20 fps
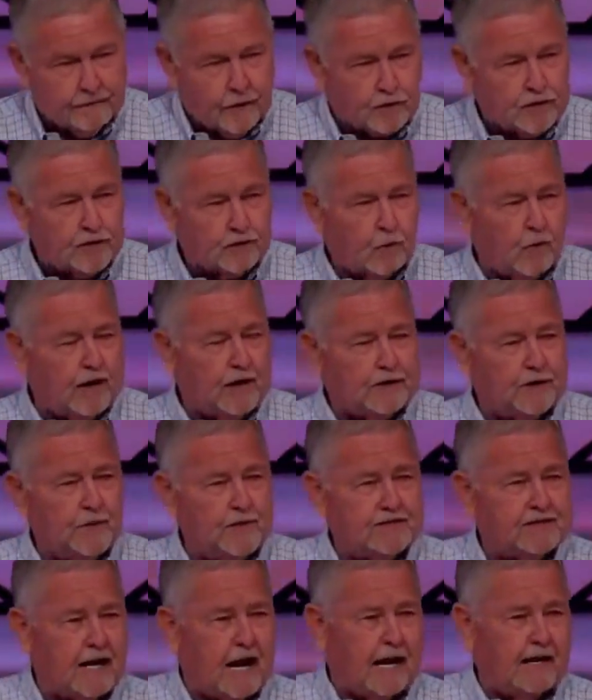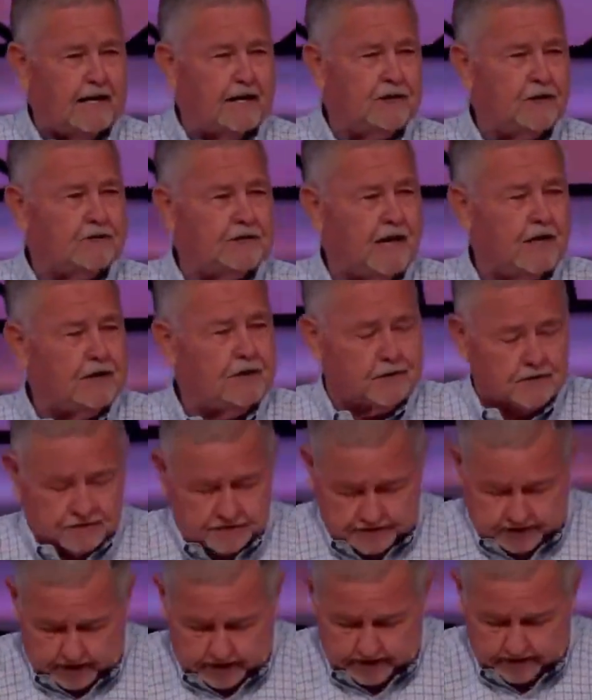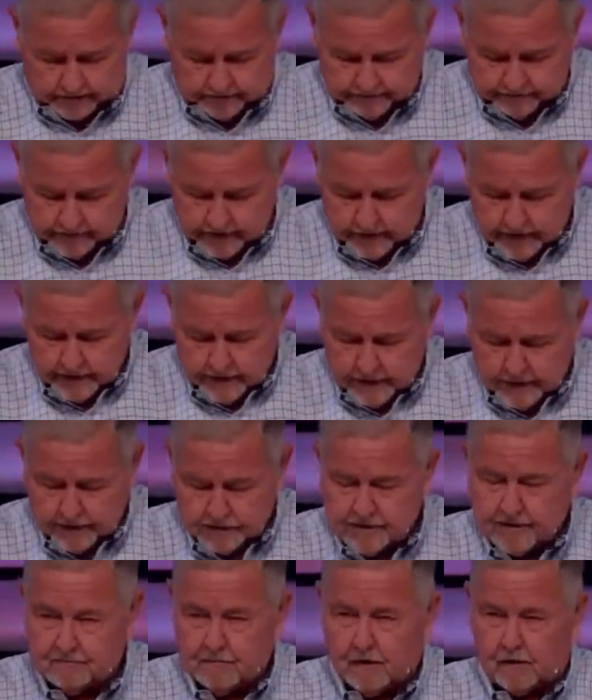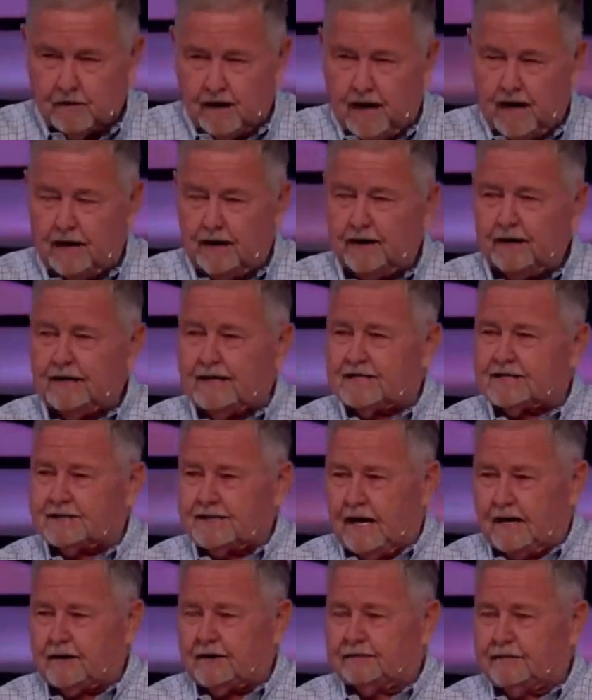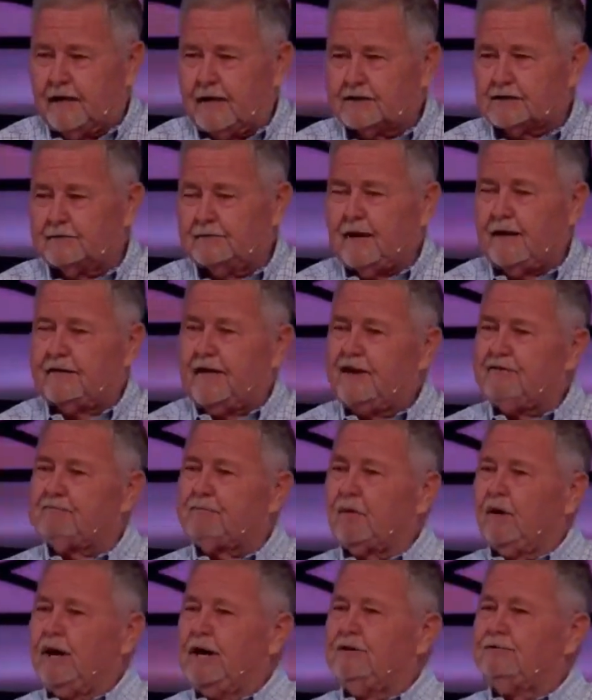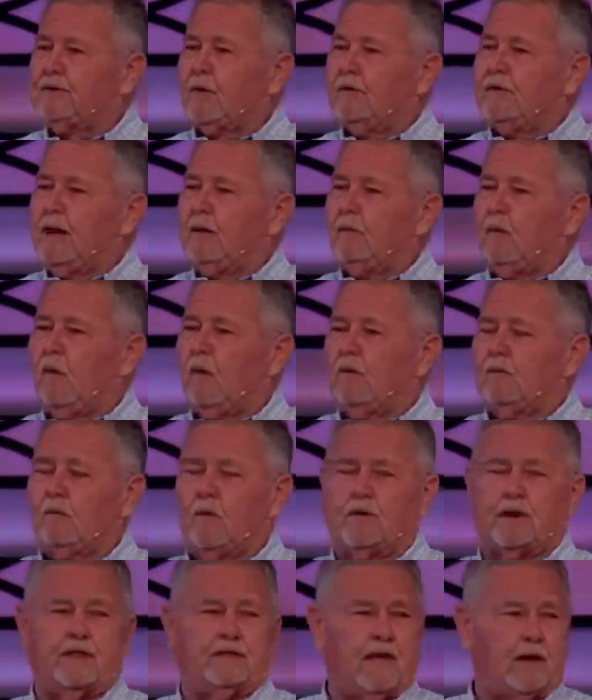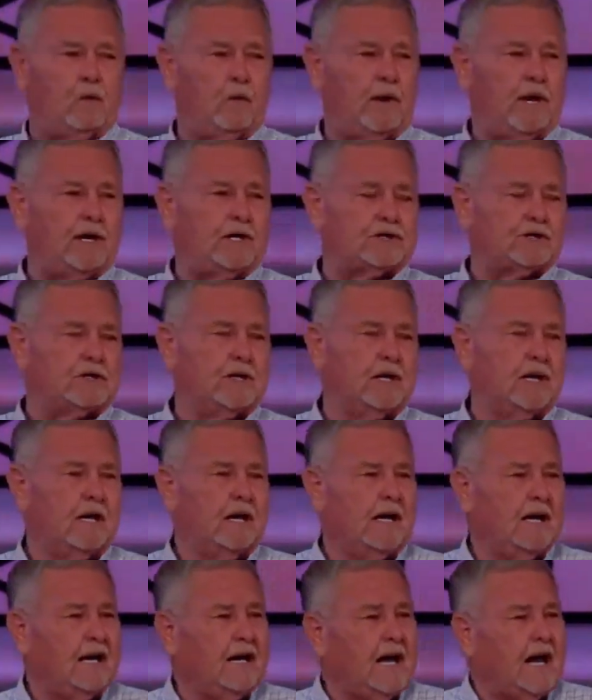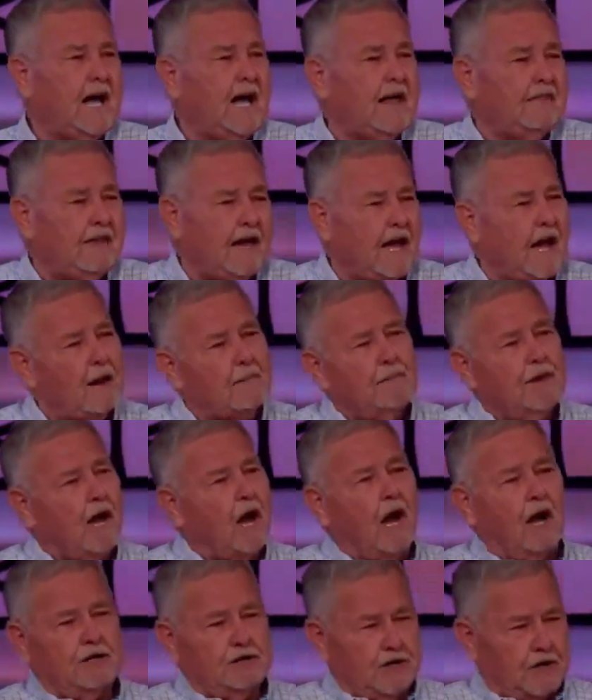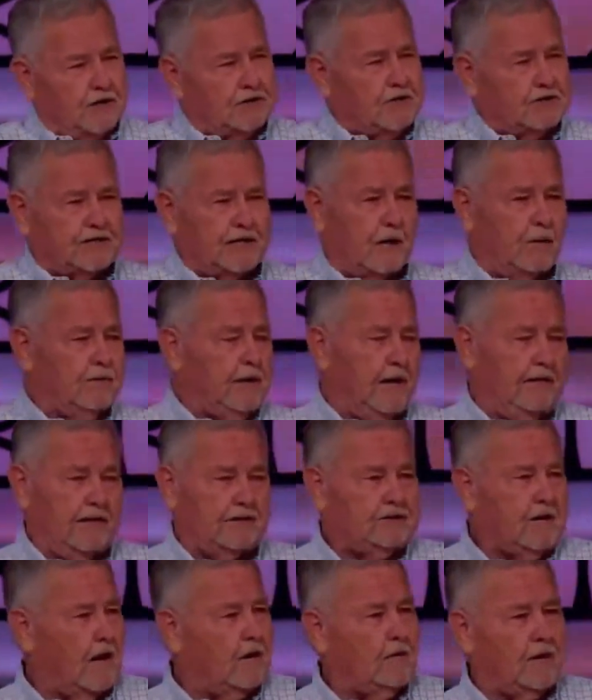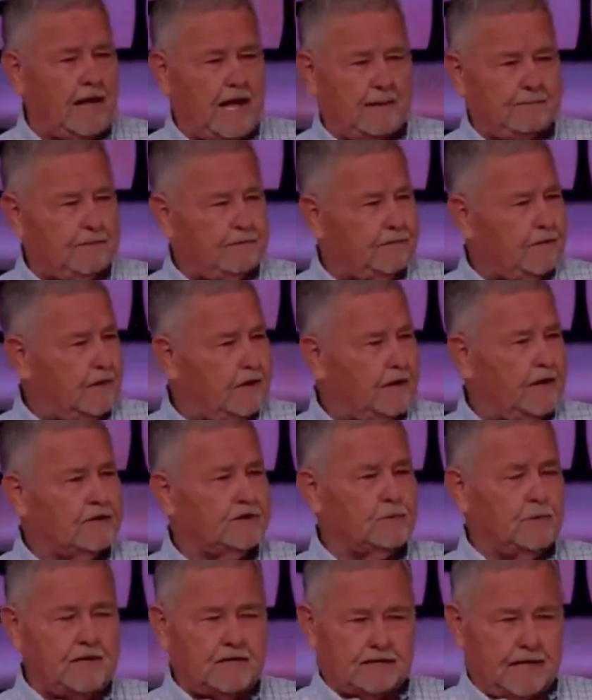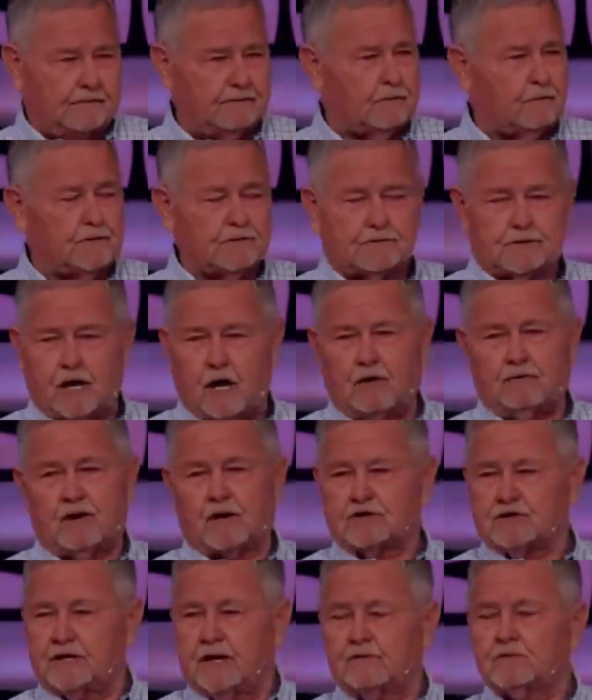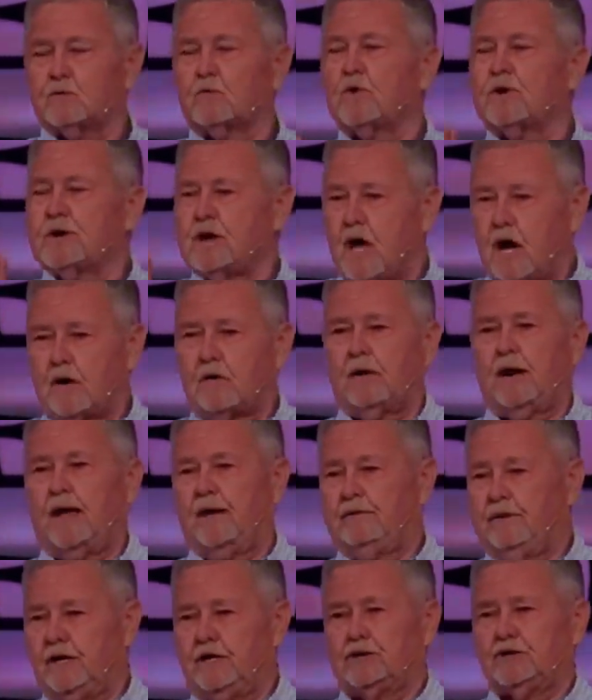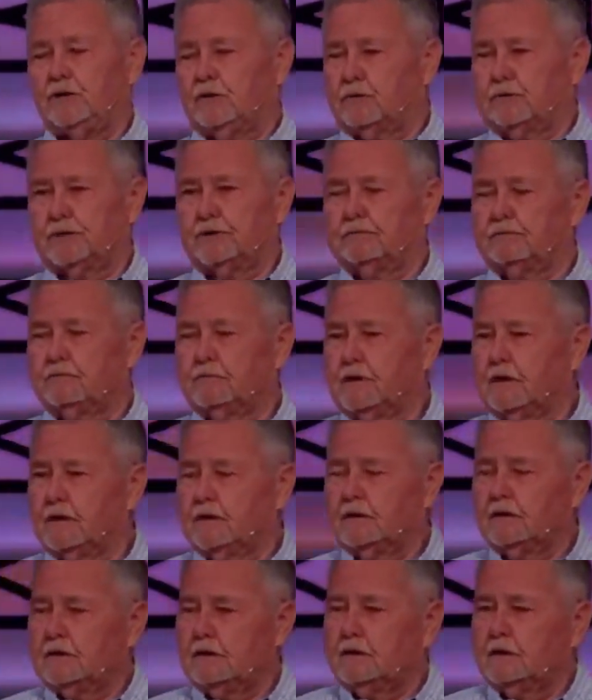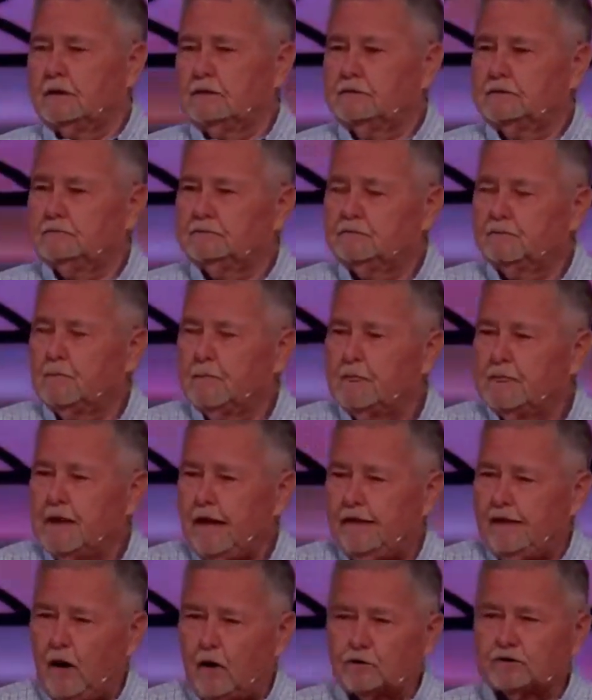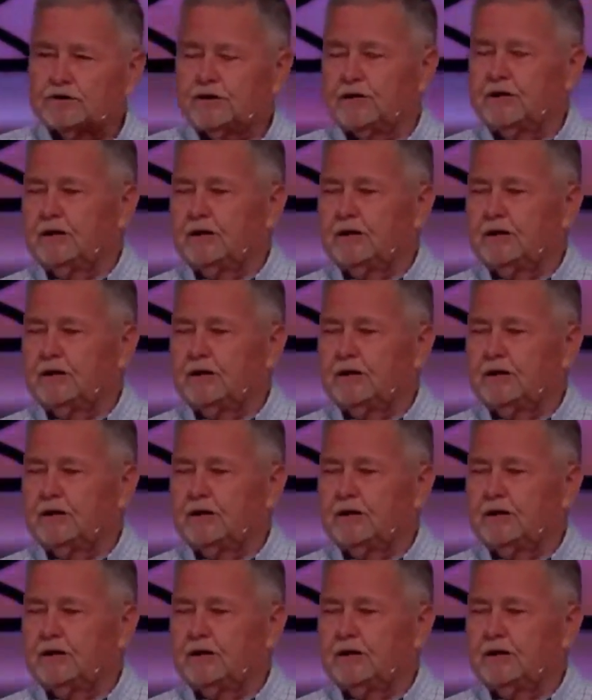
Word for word: verses 1 and 2. He said, I need you to take your son to Moriah and sacrifice him. Now, they prayed for, they wanted, they wished. They got beyond years and said, okay, that's not going to happen for us. We just have to resolve ourselves. We're not going to have any children. And all of a